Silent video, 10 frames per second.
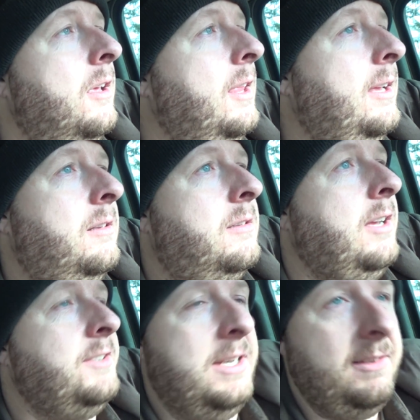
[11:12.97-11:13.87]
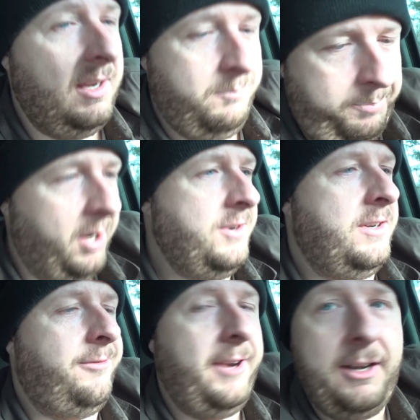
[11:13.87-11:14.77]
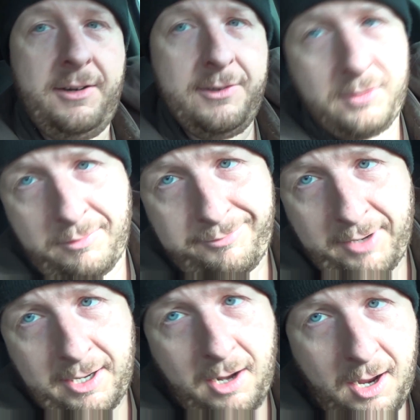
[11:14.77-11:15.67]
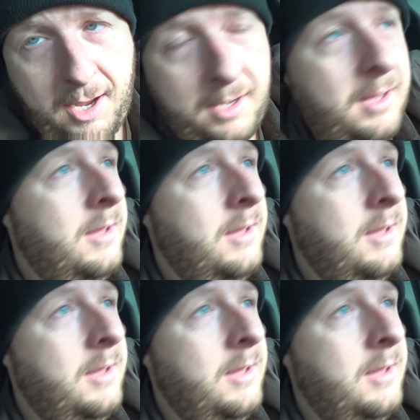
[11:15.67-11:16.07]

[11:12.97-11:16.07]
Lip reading: Like, touch it, it's like burns your fingers, it's so friggin' hot.